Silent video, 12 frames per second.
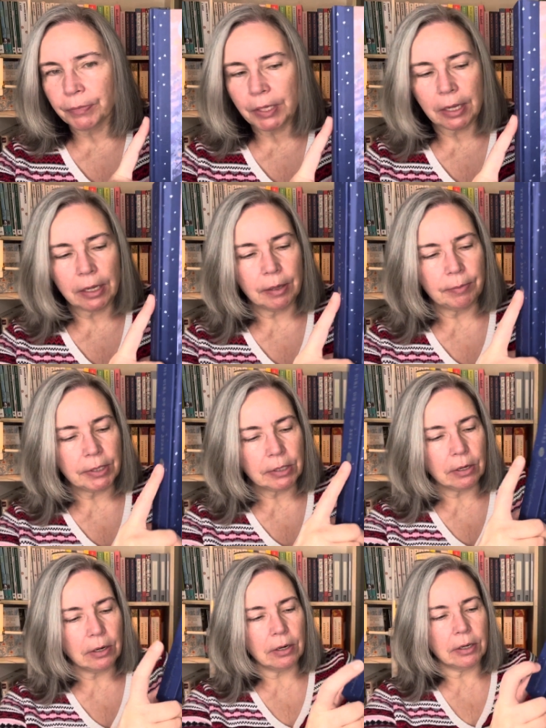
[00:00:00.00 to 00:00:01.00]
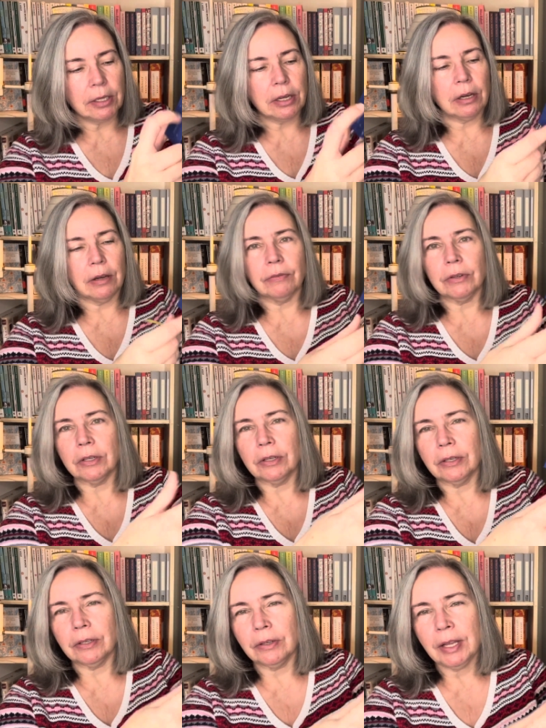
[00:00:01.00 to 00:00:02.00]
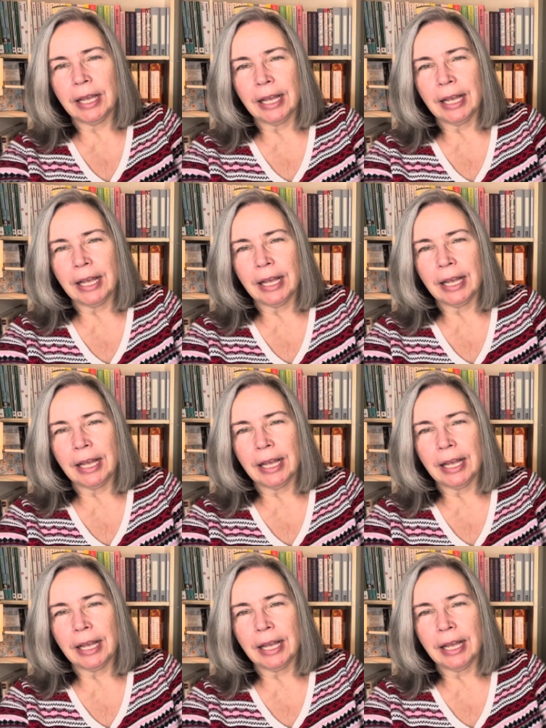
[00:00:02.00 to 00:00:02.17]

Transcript: Um, it's a hardcover.